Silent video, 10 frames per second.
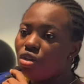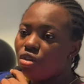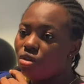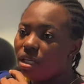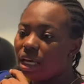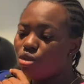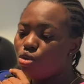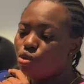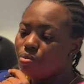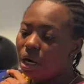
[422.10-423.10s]
You get
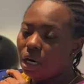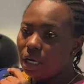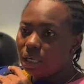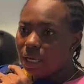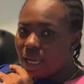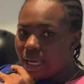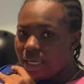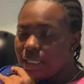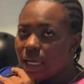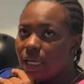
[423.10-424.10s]
to paraglide